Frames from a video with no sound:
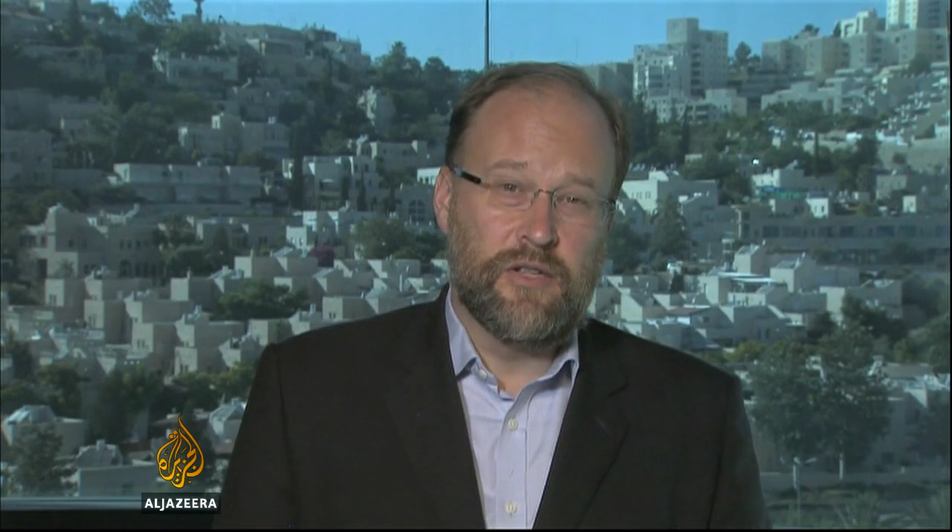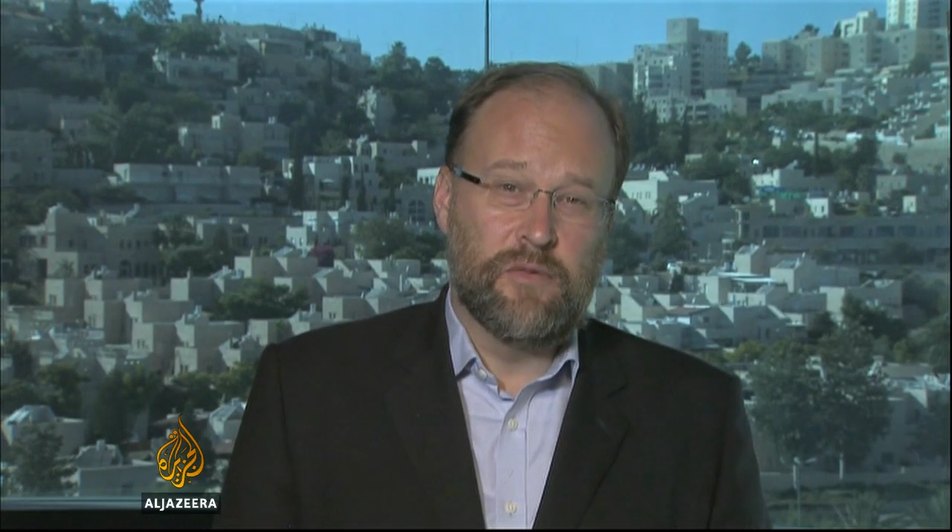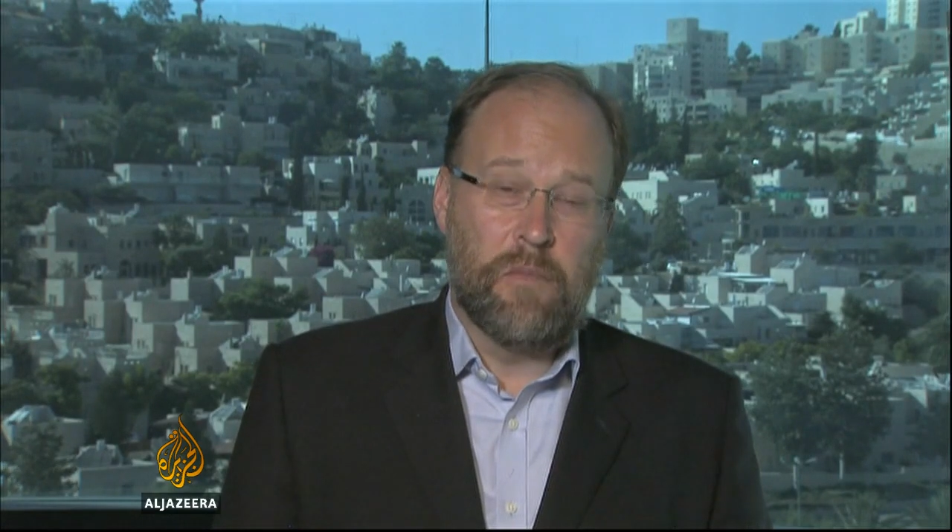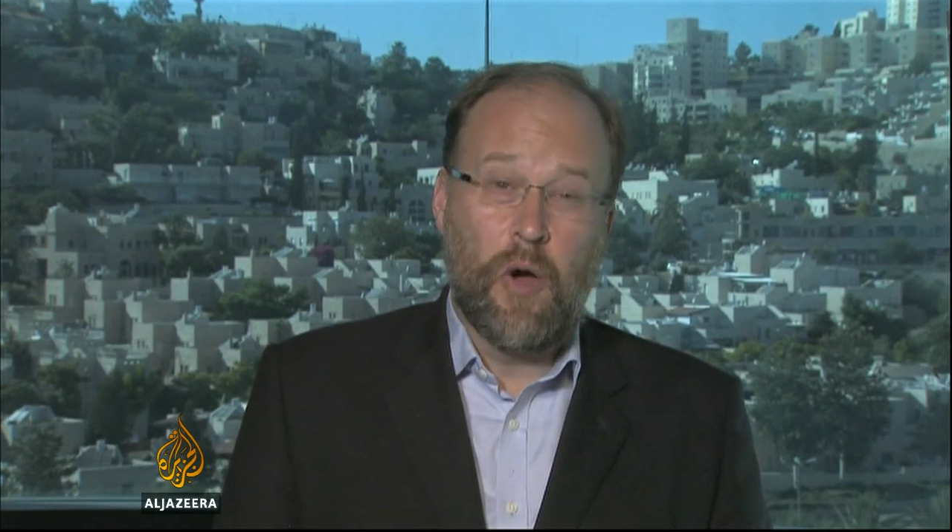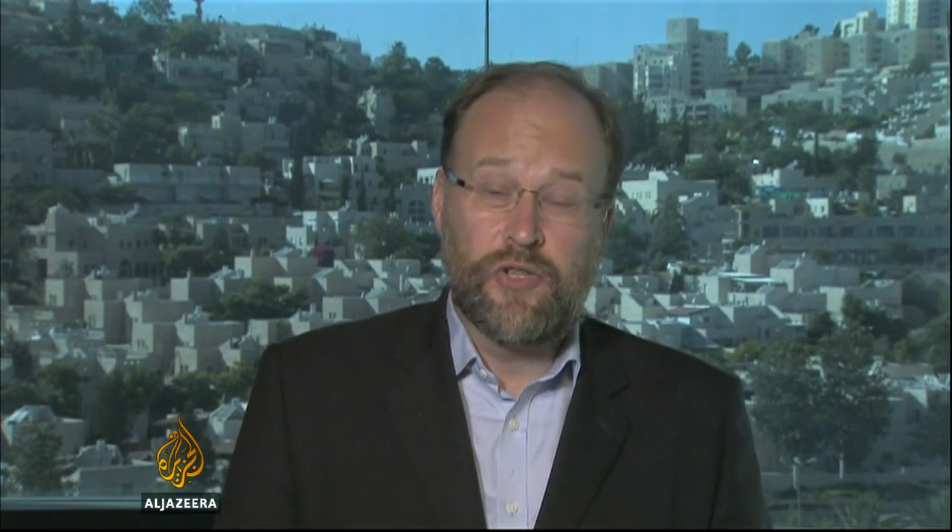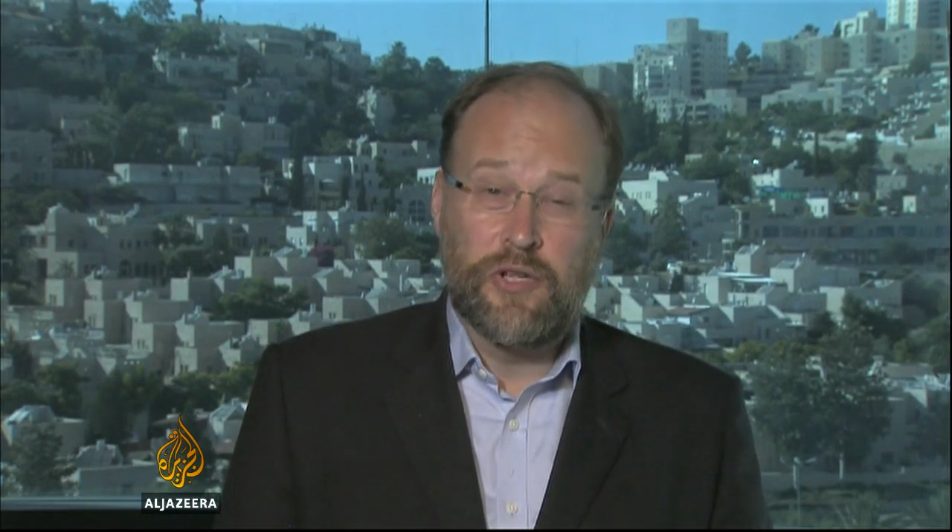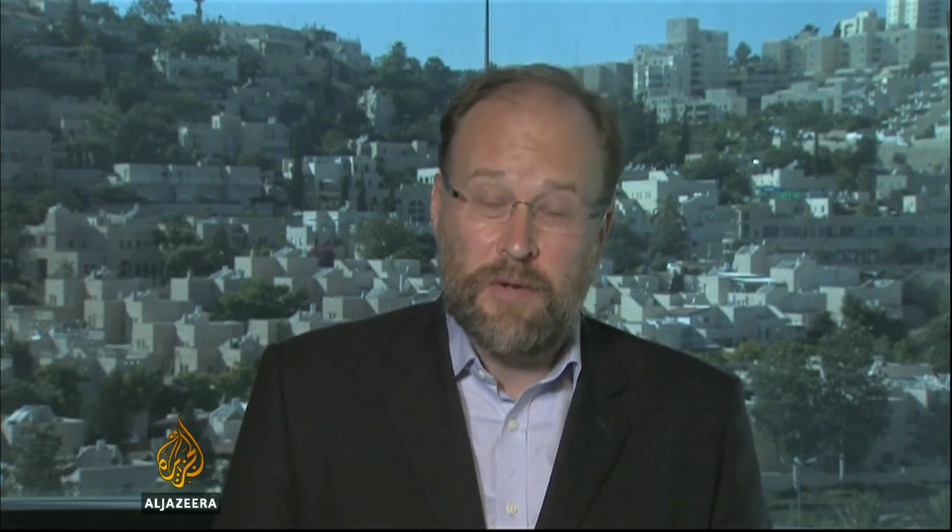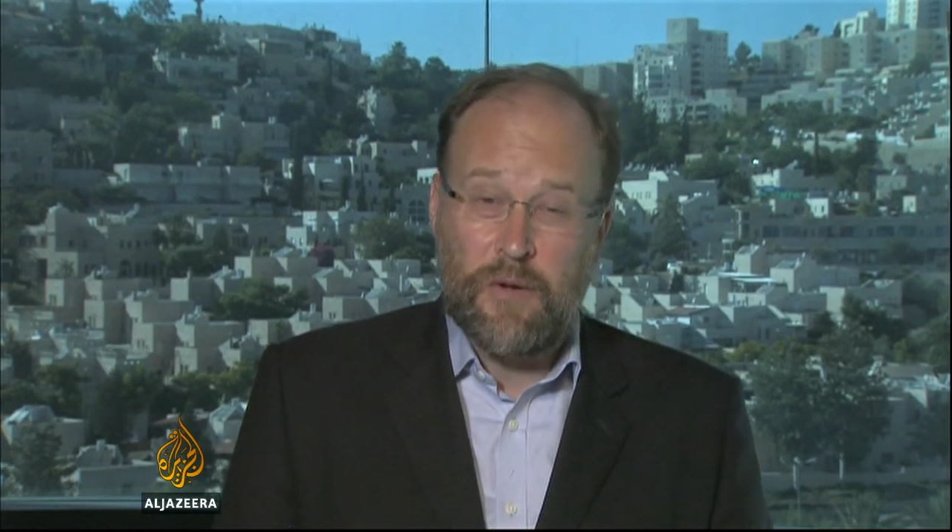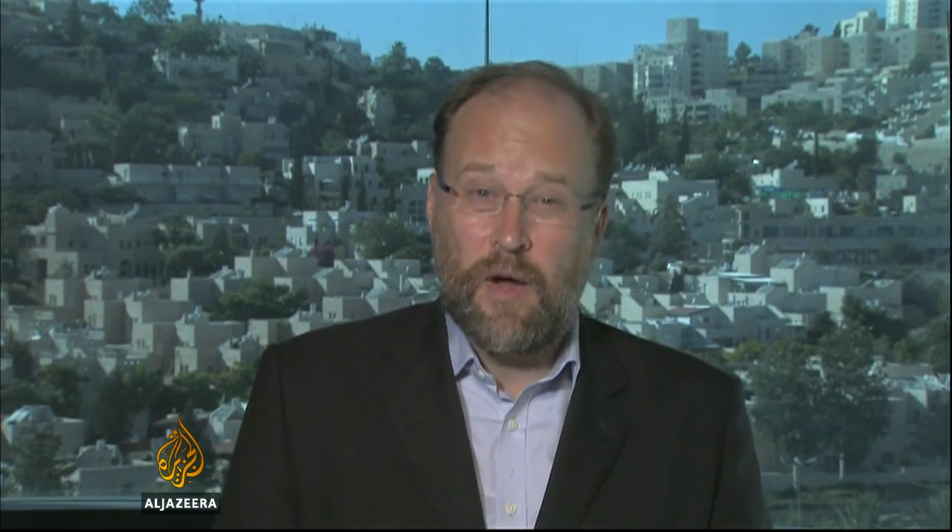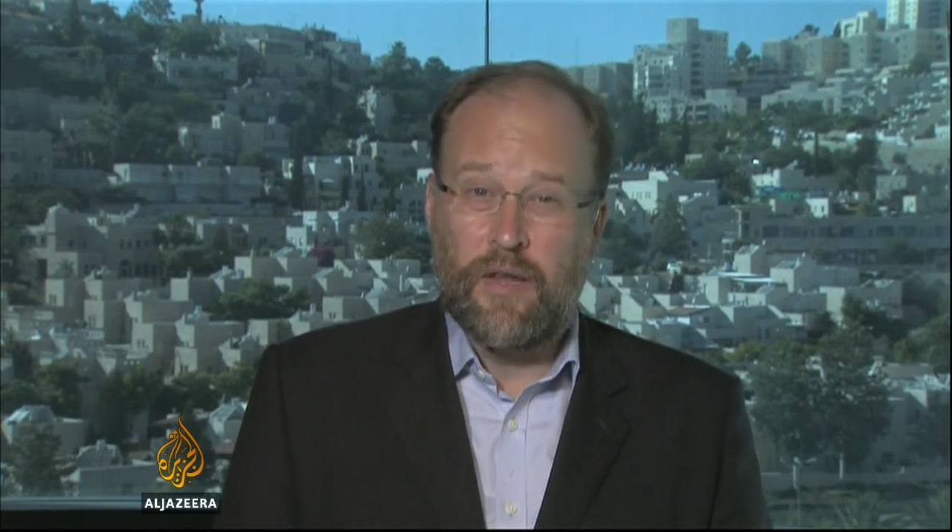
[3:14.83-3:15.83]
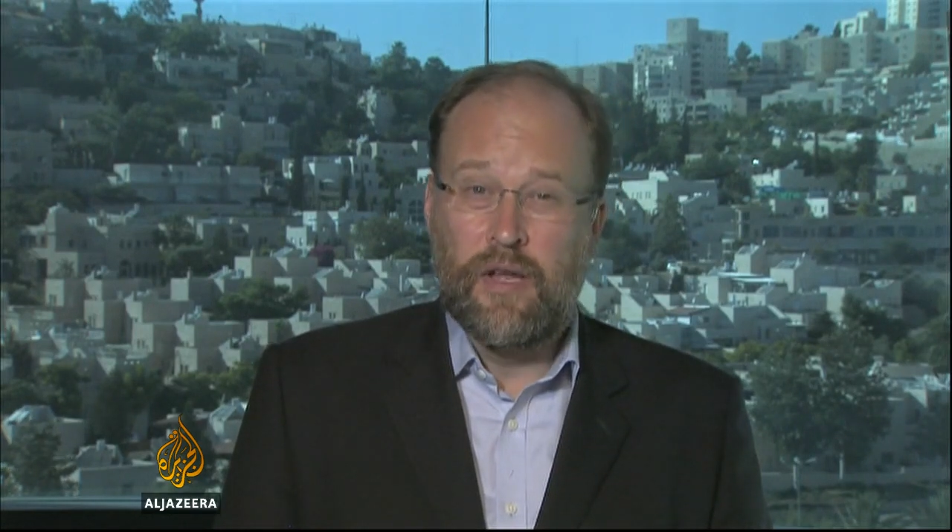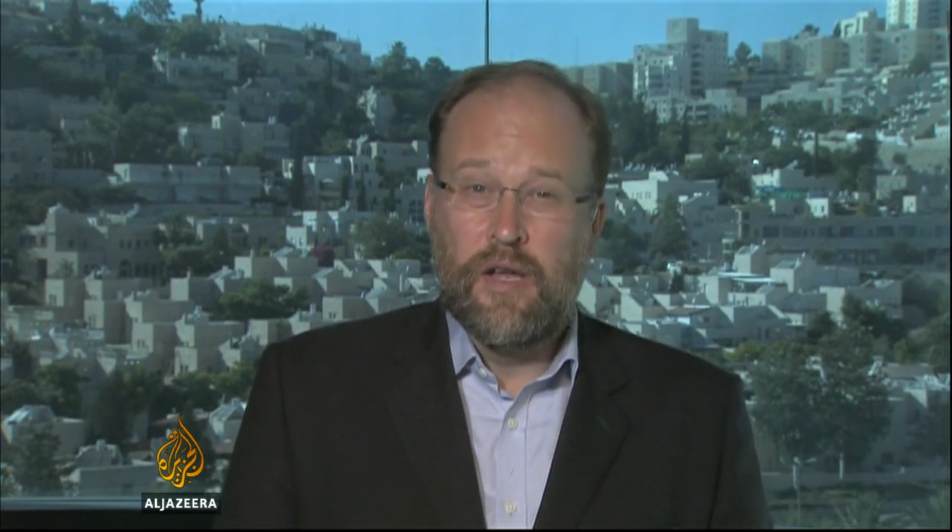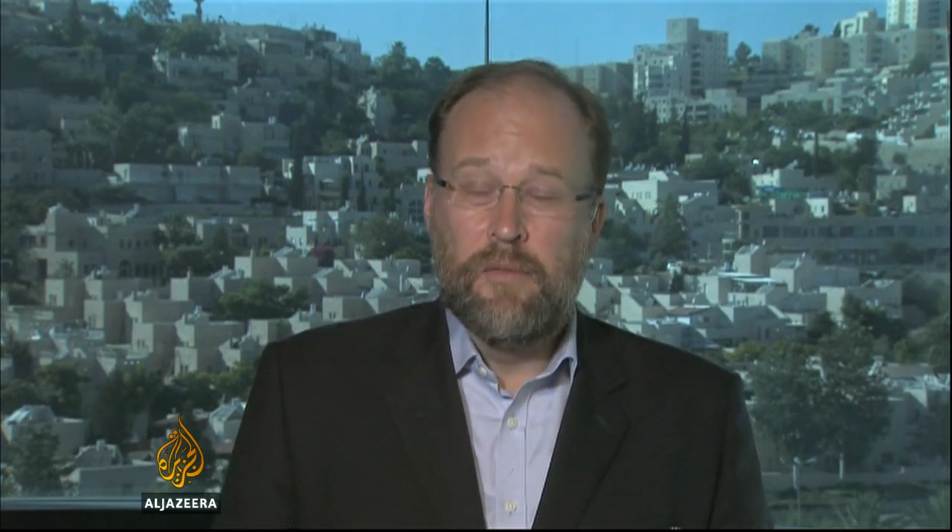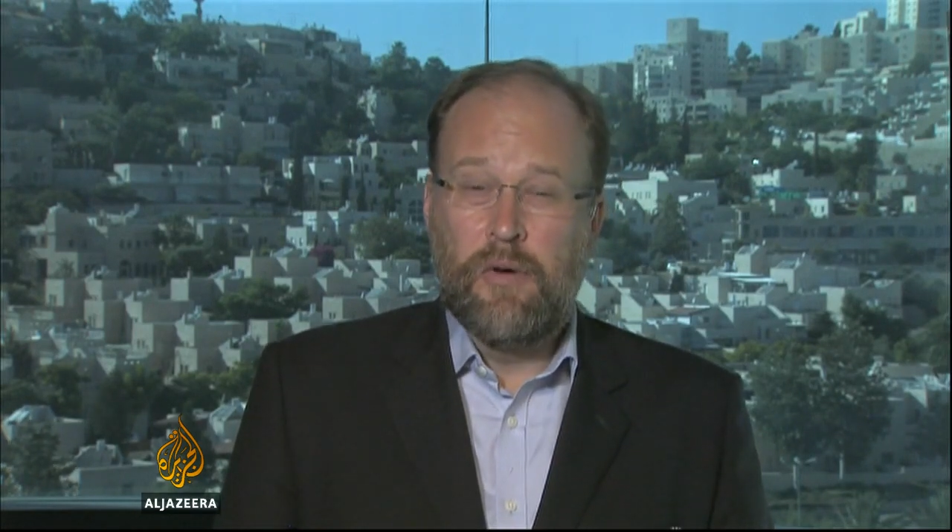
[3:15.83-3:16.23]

is possibly one